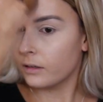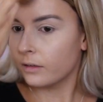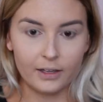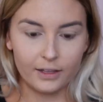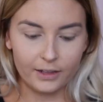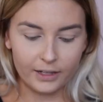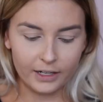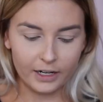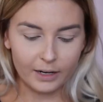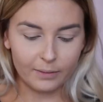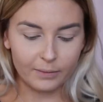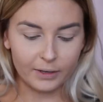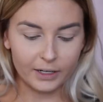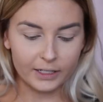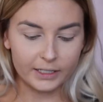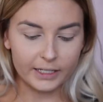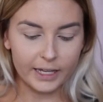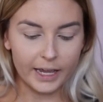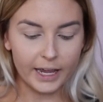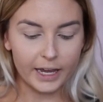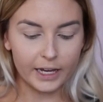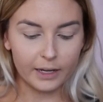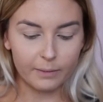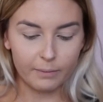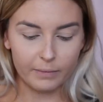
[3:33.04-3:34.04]
And then I'm going to
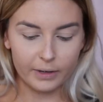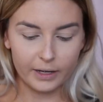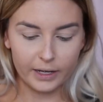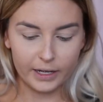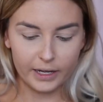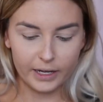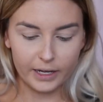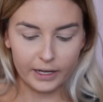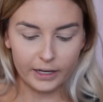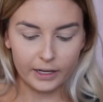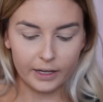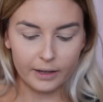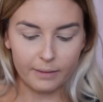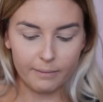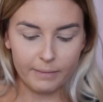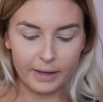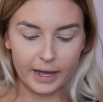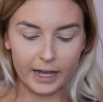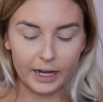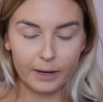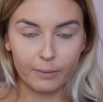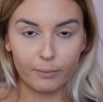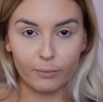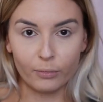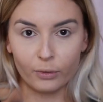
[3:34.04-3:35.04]
take my
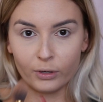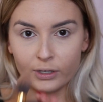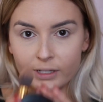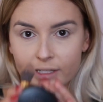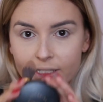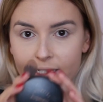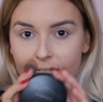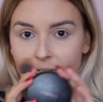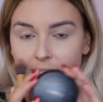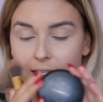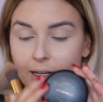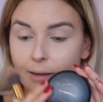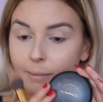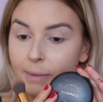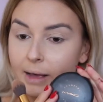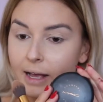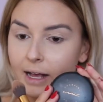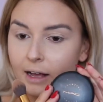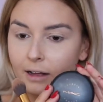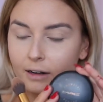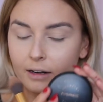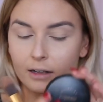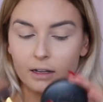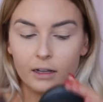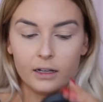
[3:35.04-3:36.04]
MAC bronzing
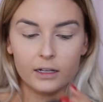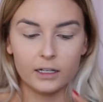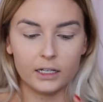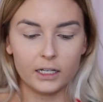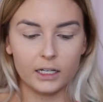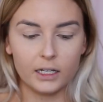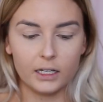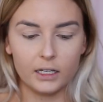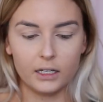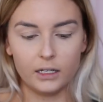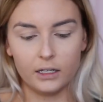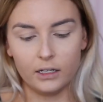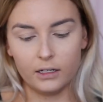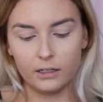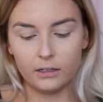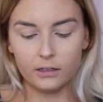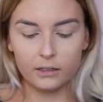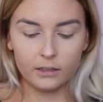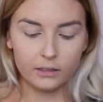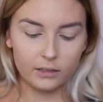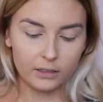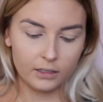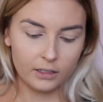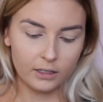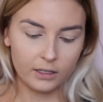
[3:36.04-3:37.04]
powder
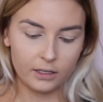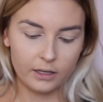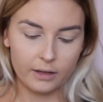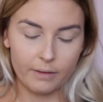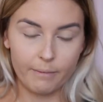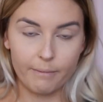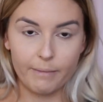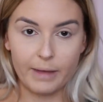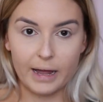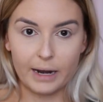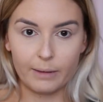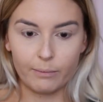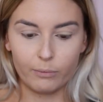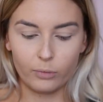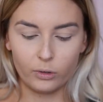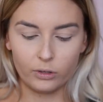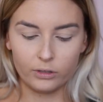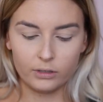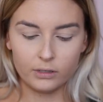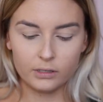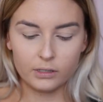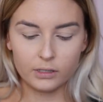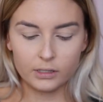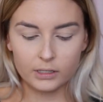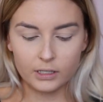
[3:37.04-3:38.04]
in Matte
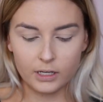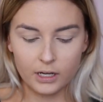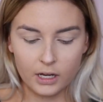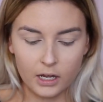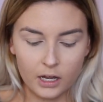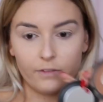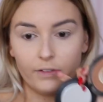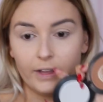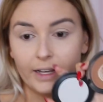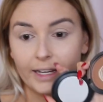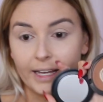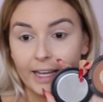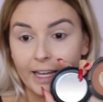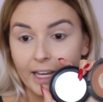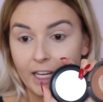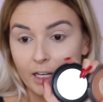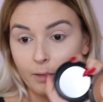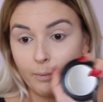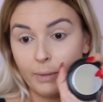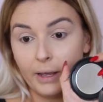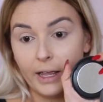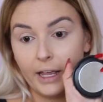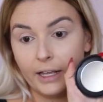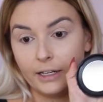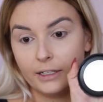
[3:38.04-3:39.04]
Bronze. I like
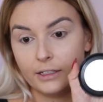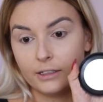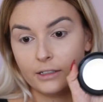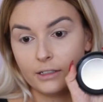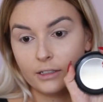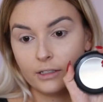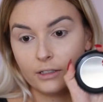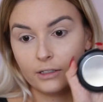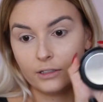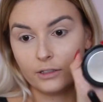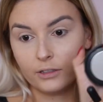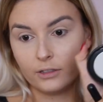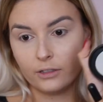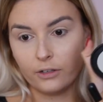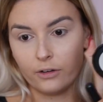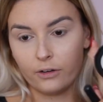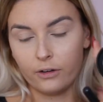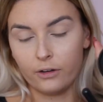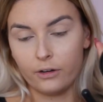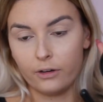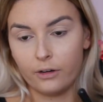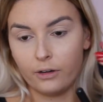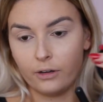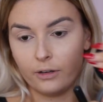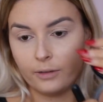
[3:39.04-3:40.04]
Hit Pan, it's
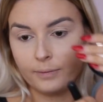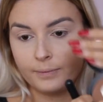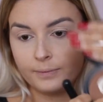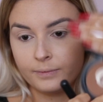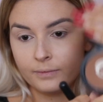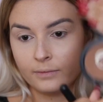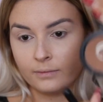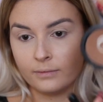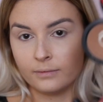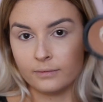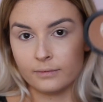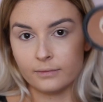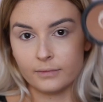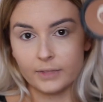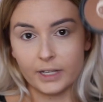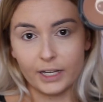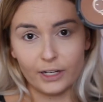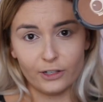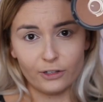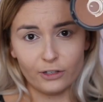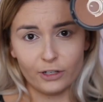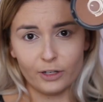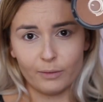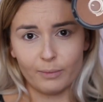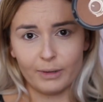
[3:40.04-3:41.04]
so
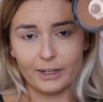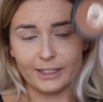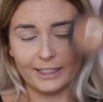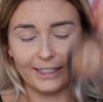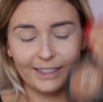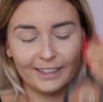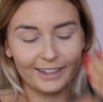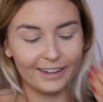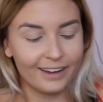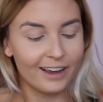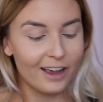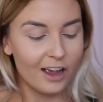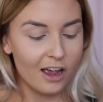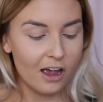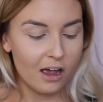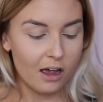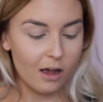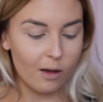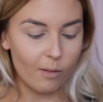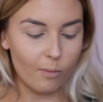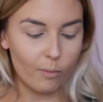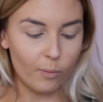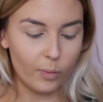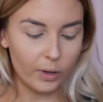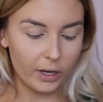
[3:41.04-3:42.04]
depressing,
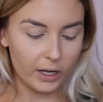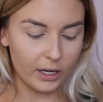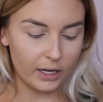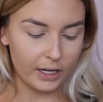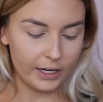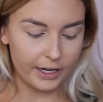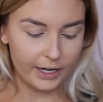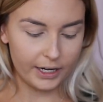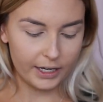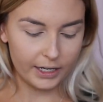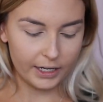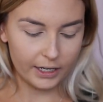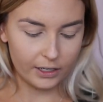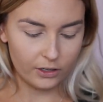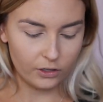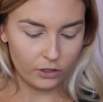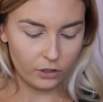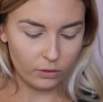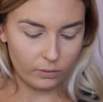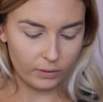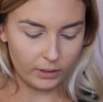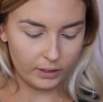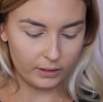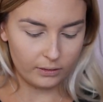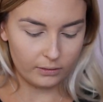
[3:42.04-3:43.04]
but I need to get a
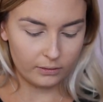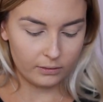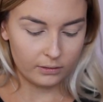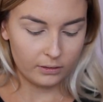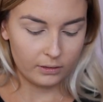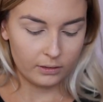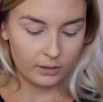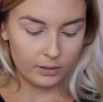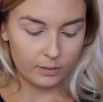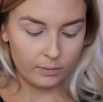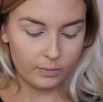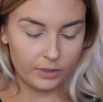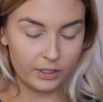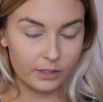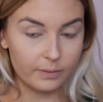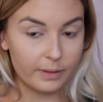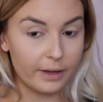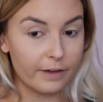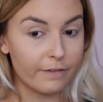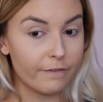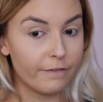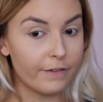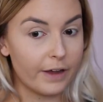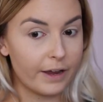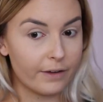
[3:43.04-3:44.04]
new one. This is my
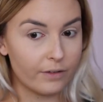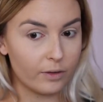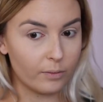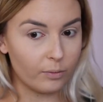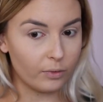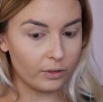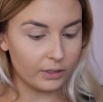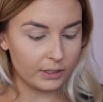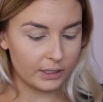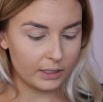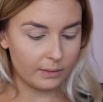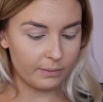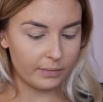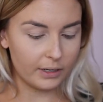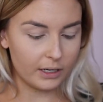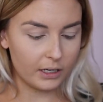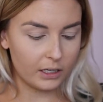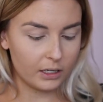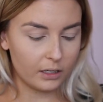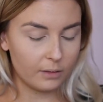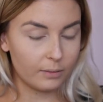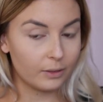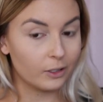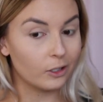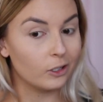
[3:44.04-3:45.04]
favourite bronzing
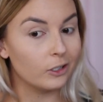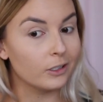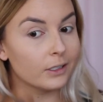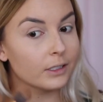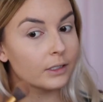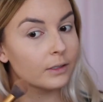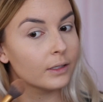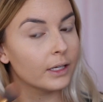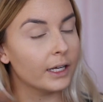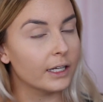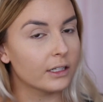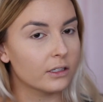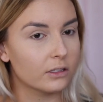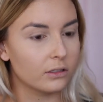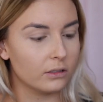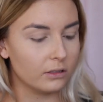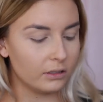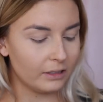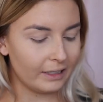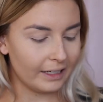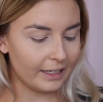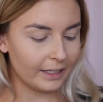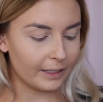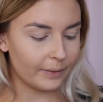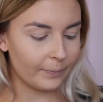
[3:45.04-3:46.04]
powder because it's not
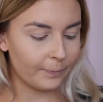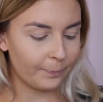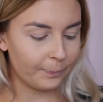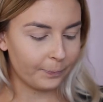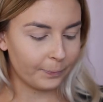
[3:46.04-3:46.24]
like